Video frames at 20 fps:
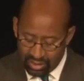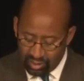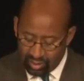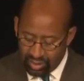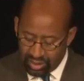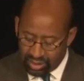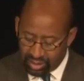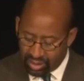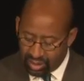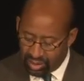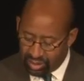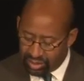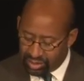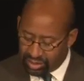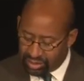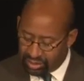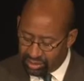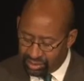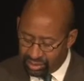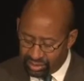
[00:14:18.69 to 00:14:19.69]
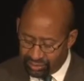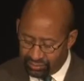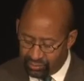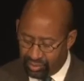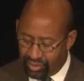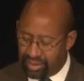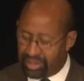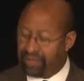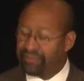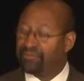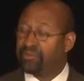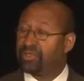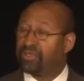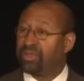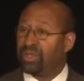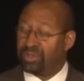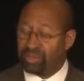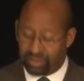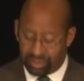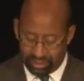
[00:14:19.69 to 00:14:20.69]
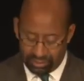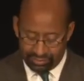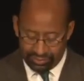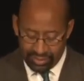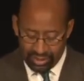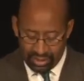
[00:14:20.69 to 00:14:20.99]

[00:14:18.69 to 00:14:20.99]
We encourage the use of green infrastructure